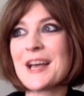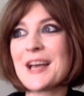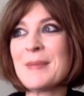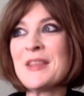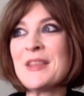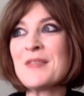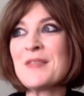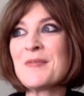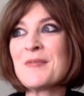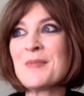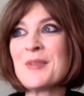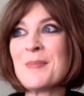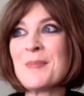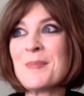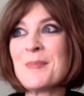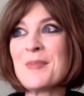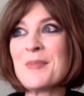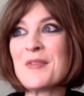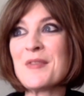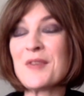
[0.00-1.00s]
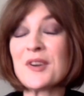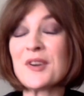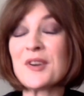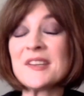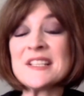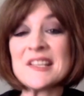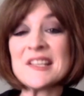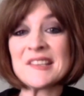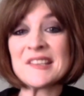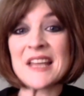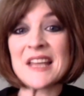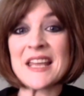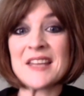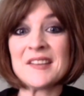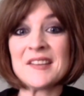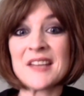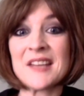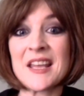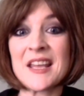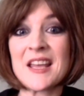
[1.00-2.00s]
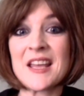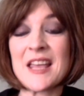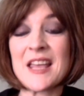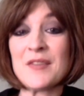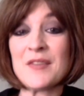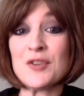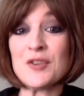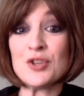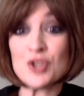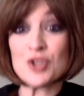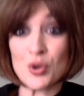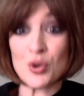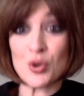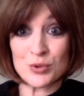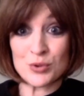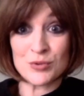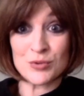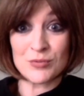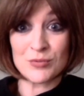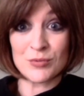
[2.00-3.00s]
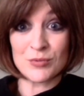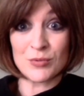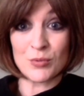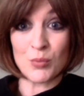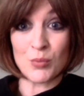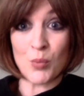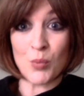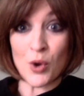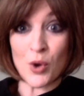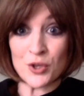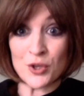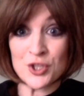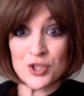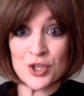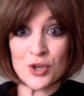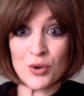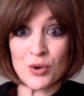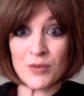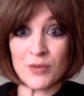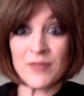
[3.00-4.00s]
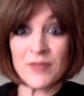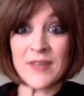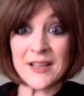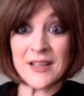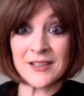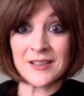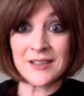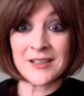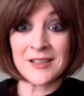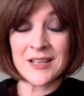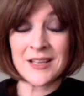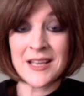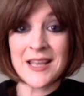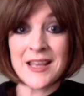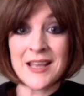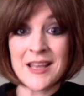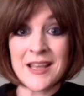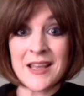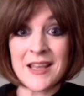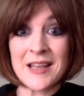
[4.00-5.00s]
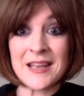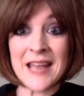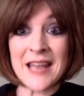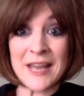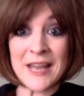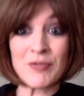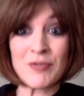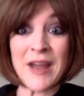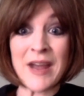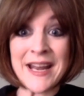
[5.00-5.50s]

I mean, the first thing to say is if you don't want to or feel like